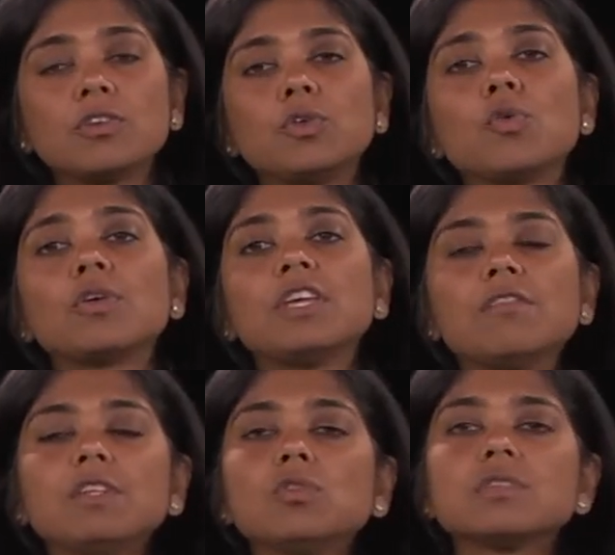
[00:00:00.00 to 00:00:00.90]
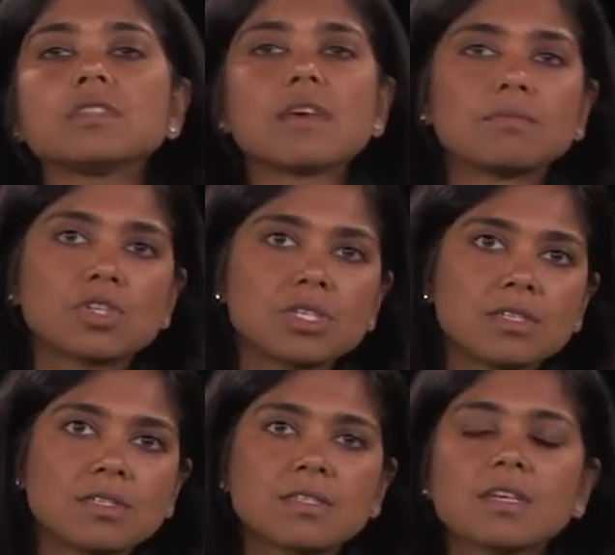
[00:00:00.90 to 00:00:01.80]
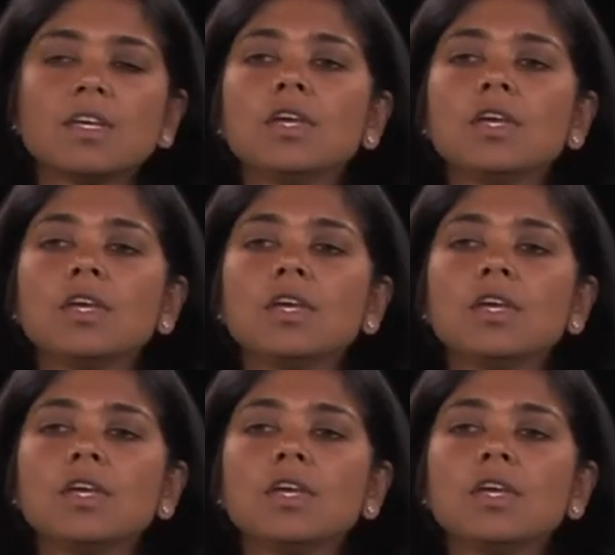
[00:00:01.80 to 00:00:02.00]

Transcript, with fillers: you know, given those assumptions,